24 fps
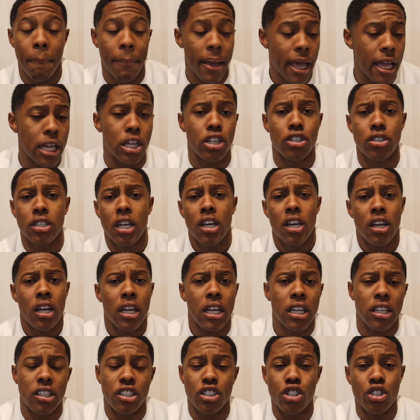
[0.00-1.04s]
Babe,
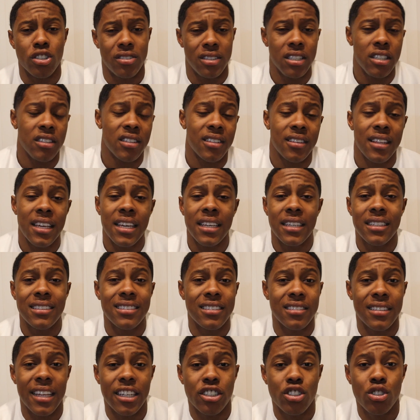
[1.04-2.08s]
it, you see, the thing
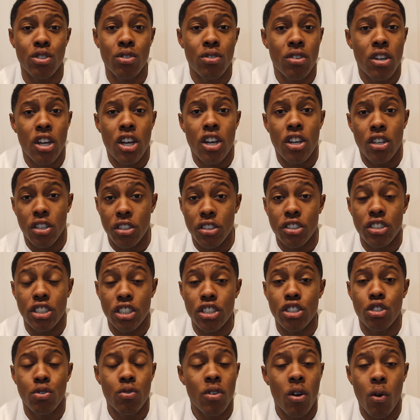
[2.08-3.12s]
is, is that you
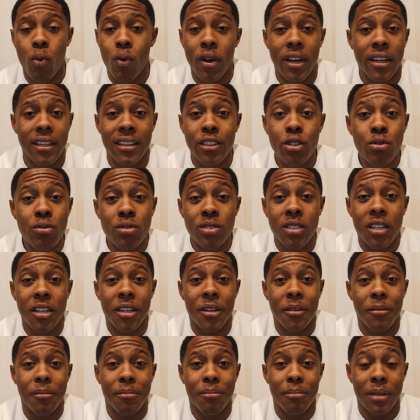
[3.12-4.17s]
you don't want to lose
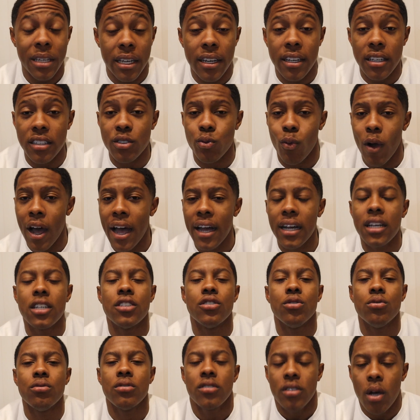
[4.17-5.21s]
her because why?
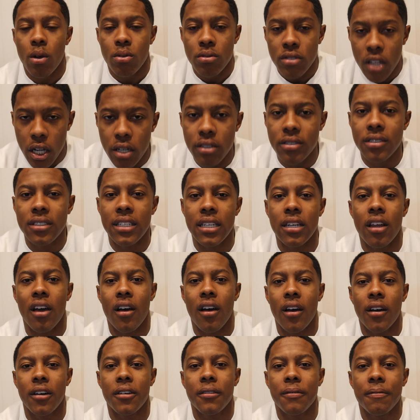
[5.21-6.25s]
Because you're so thirsty,
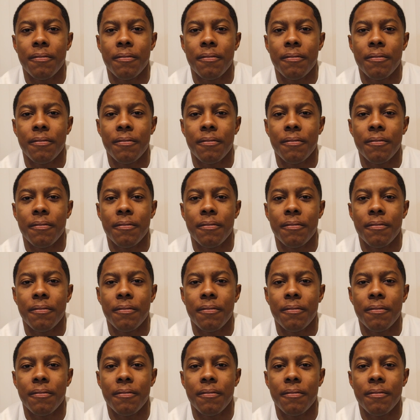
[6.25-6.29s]
dog.